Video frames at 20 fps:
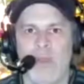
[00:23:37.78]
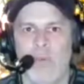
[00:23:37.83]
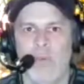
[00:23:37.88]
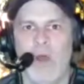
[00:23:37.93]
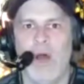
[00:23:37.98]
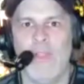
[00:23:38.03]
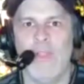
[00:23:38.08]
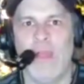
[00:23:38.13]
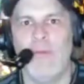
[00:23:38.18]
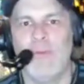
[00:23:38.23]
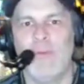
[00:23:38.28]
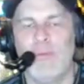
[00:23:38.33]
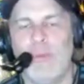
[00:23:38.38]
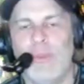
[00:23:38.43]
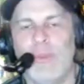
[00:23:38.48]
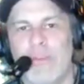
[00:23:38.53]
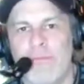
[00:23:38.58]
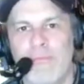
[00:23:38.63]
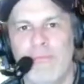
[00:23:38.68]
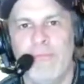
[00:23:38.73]
Wow, that was one
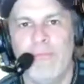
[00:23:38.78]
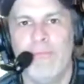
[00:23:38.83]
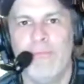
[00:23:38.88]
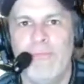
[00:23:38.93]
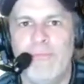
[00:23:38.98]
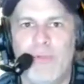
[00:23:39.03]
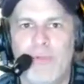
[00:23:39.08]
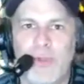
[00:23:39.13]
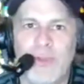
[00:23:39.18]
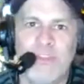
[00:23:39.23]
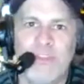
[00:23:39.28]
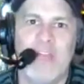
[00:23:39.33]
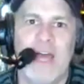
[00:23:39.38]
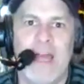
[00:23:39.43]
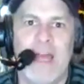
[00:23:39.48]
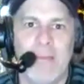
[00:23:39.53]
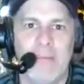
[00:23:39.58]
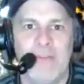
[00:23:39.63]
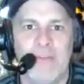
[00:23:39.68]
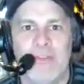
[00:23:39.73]
of the first
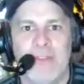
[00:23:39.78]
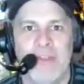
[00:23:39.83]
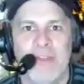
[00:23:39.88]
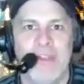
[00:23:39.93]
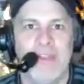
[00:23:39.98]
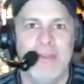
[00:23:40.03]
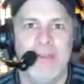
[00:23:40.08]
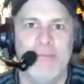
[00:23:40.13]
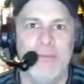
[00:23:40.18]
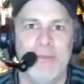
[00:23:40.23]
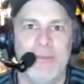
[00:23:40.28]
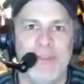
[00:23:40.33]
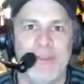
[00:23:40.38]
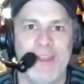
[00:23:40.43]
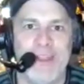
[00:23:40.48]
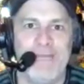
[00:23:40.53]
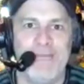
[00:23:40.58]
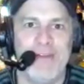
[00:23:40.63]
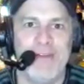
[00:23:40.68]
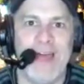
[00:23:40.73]
times in an interview
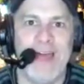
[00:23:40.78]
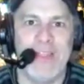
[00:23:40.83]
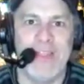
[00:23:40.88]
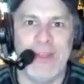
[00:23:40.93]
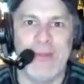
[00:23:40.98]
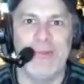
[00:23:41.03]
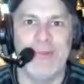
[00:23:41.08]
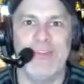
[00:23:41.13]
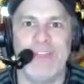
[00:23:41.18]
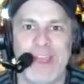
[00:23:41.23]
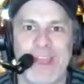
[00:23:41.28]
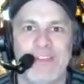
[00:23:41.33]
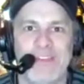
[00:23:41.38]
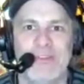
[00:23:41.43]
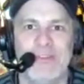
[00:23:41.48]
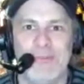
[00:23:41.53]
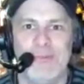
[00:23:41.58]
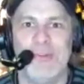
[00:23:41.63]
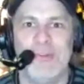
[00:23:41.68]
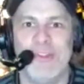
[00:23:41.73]
that I've had that I was
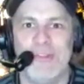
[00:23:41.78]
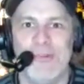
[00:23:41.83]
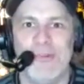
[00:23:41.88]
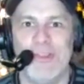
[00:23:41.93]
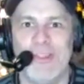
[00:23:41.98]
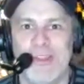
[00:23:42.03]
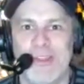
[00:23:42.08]
actually really, really